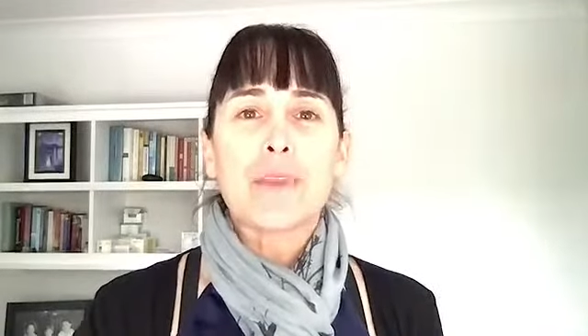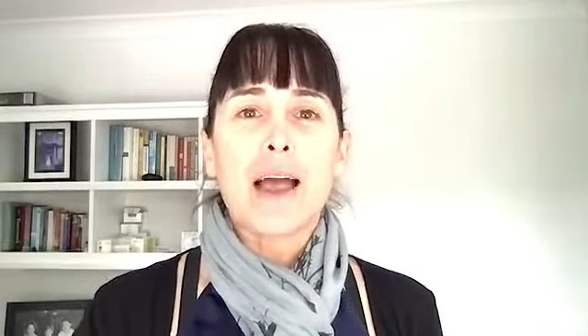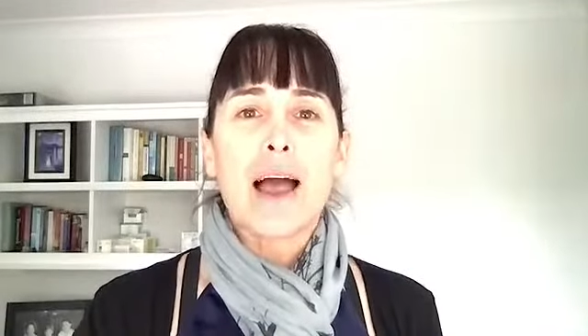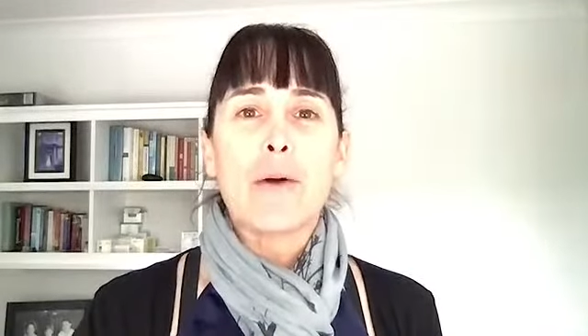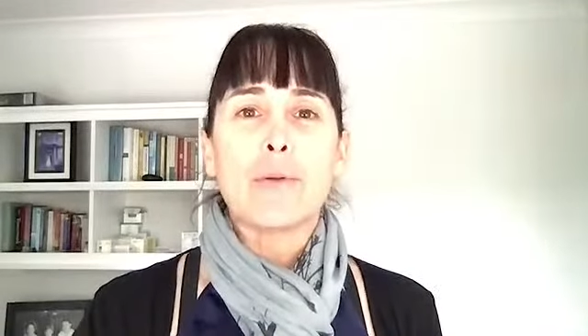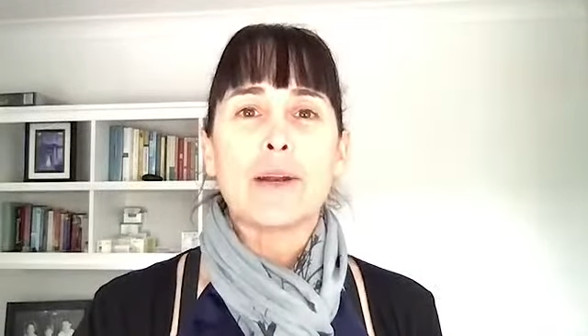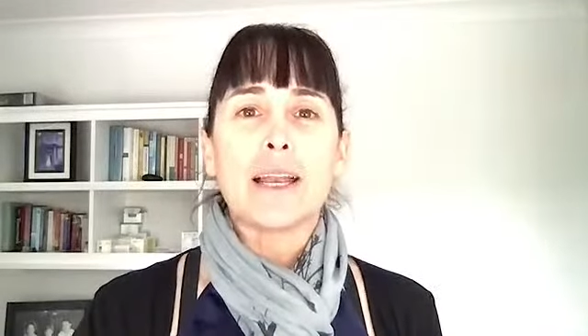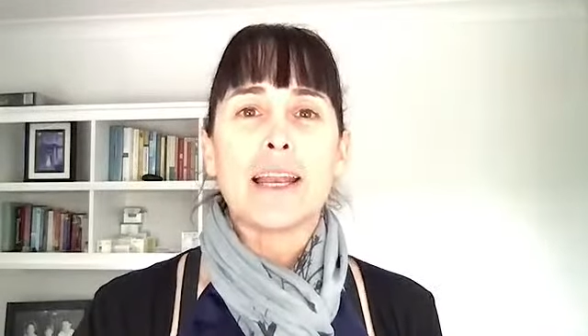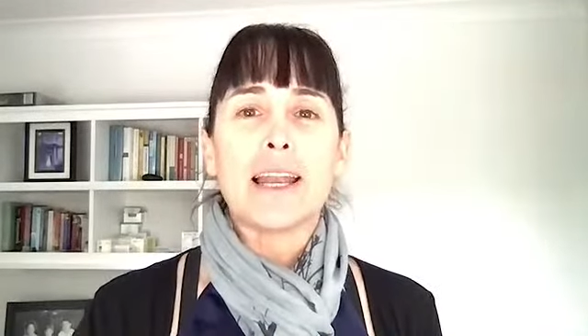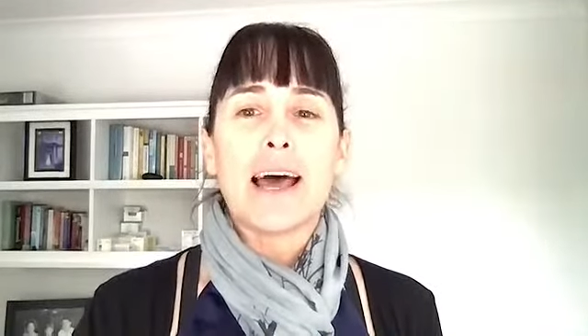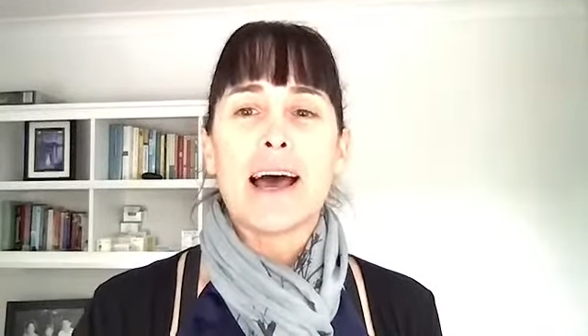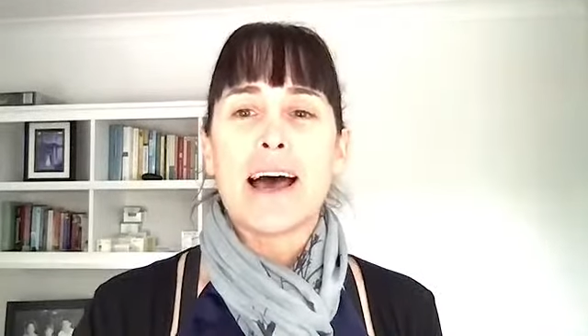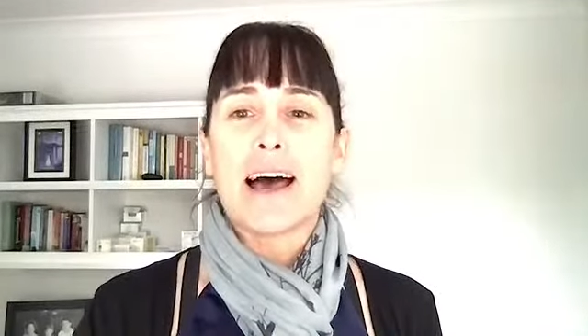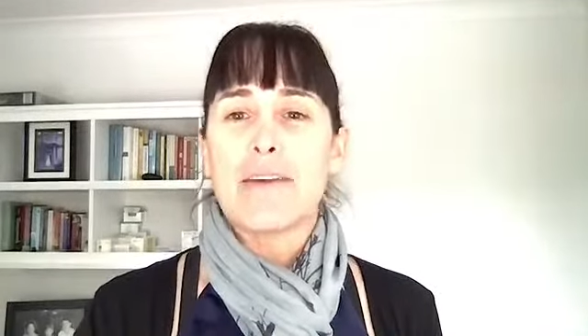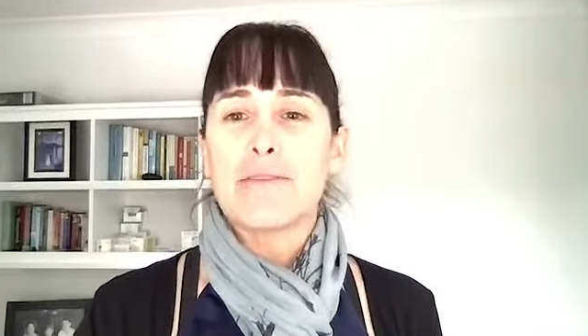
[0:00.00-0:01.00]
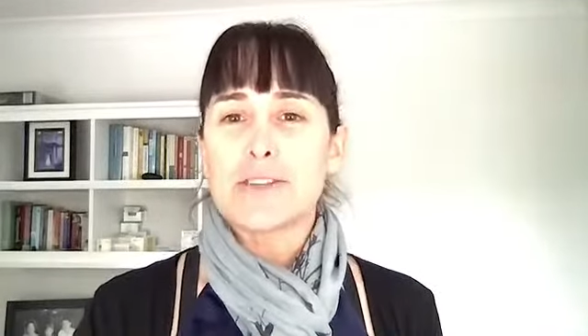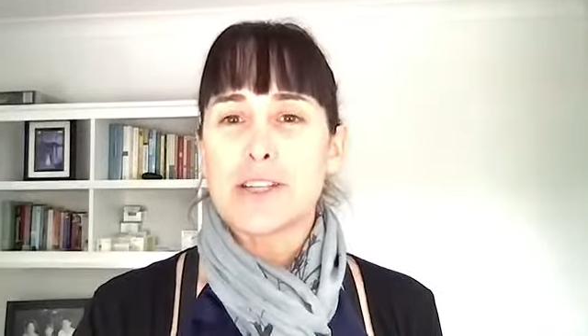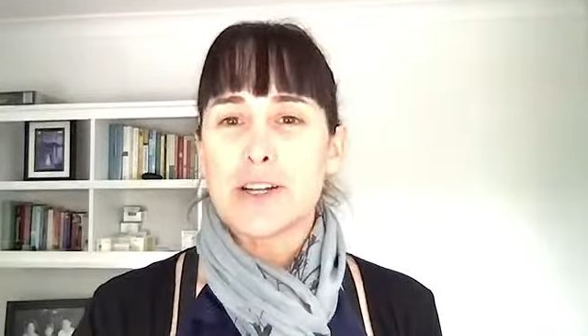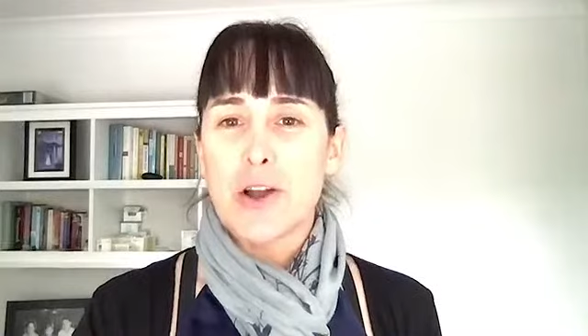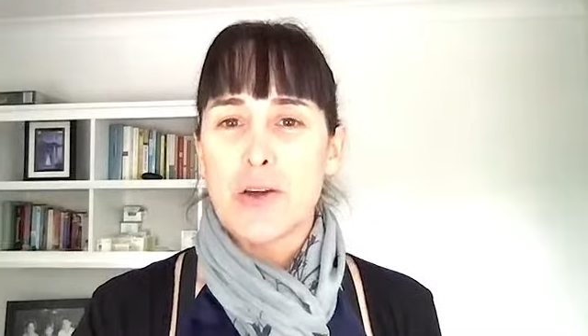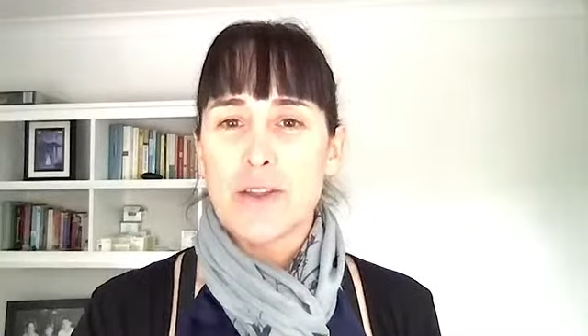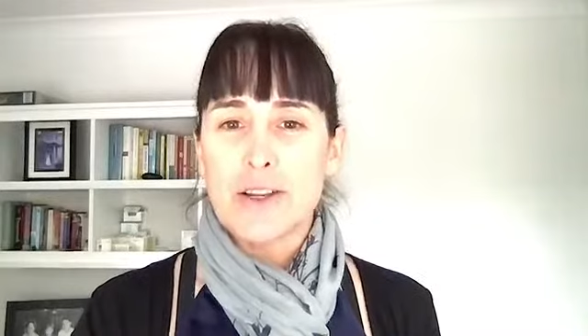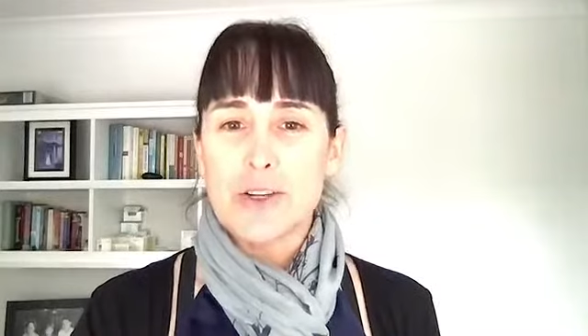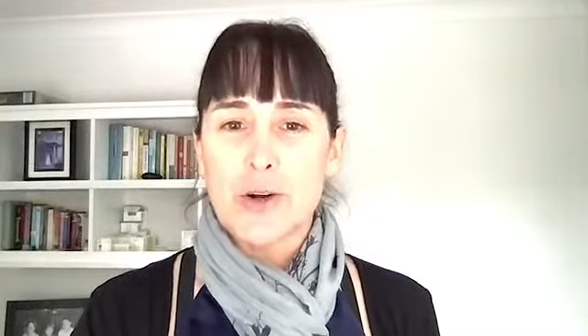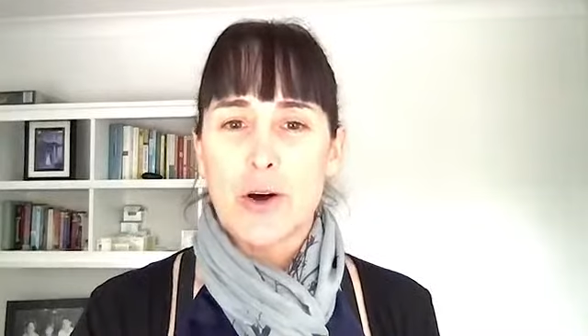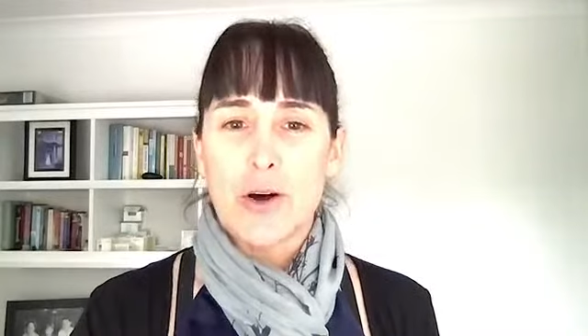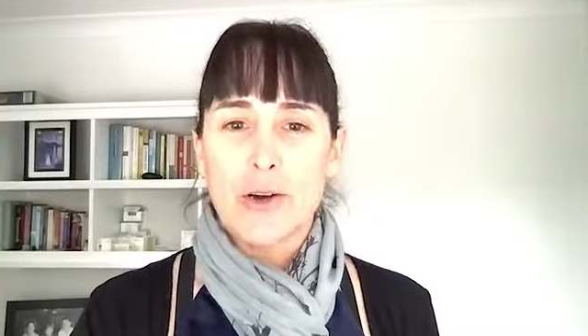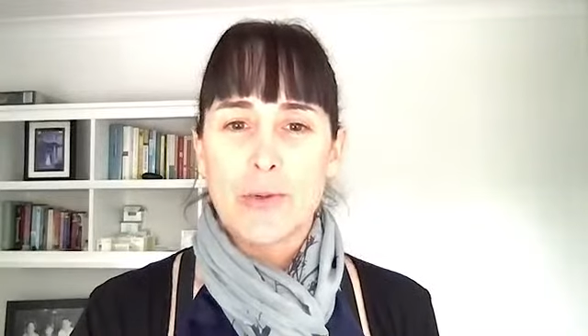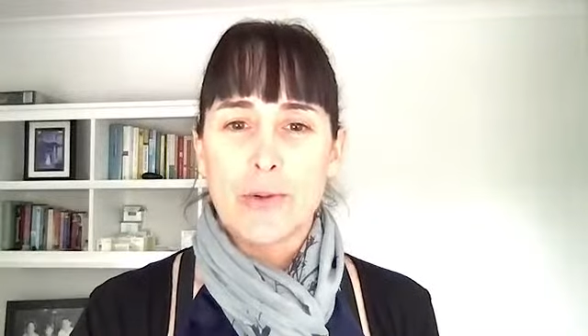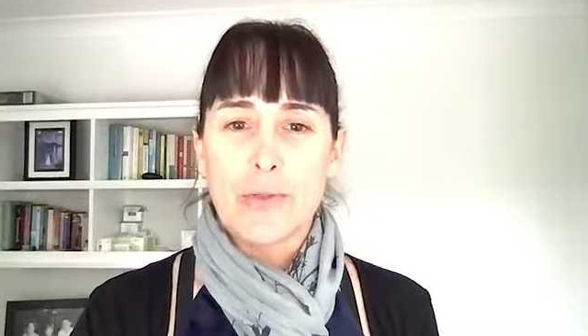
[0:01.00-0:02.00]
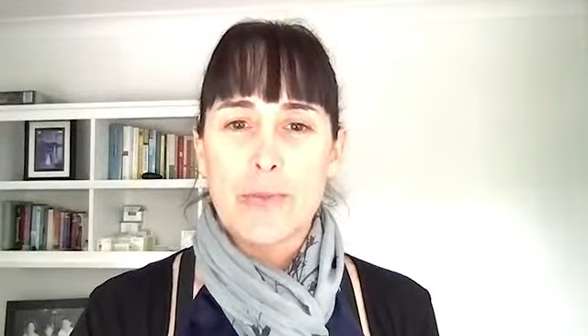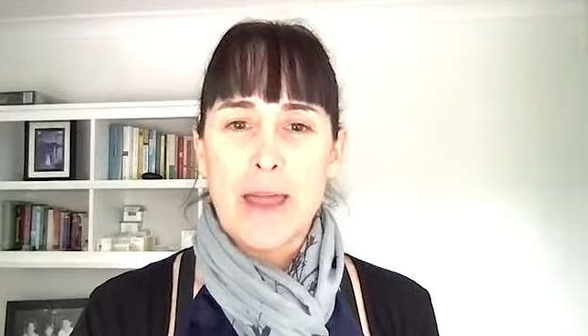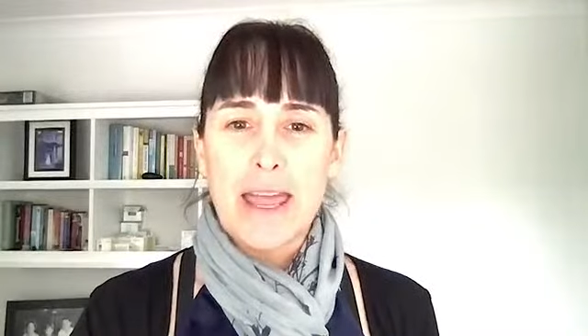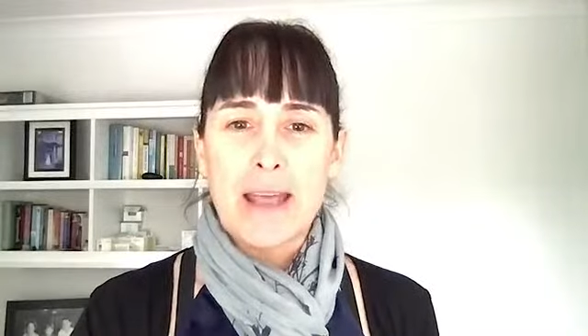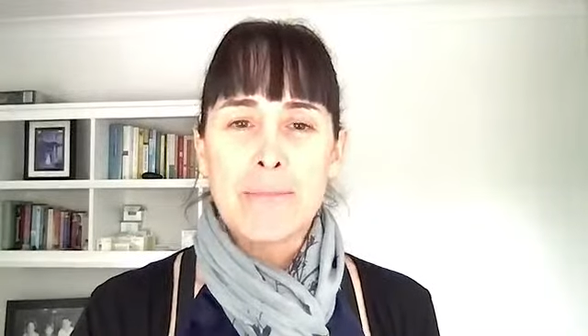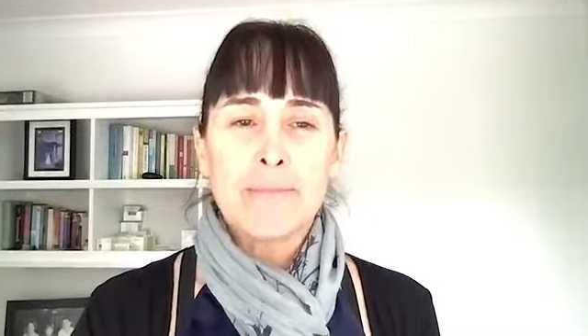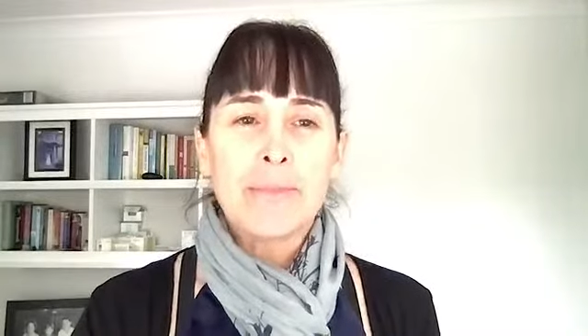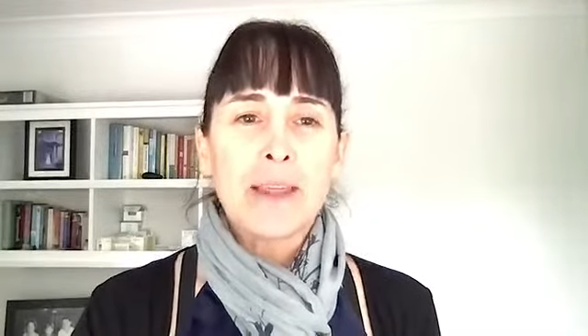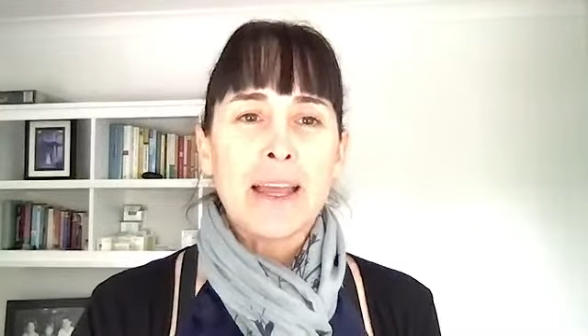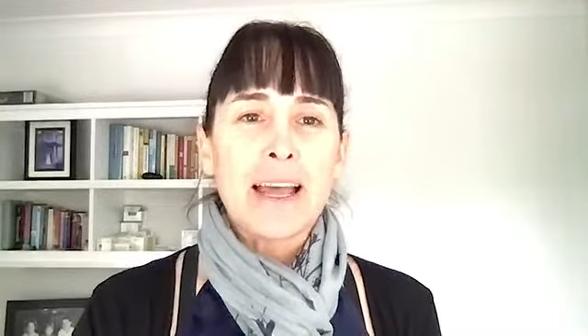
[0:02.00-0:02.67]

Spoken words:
I would love to know that you're on with me.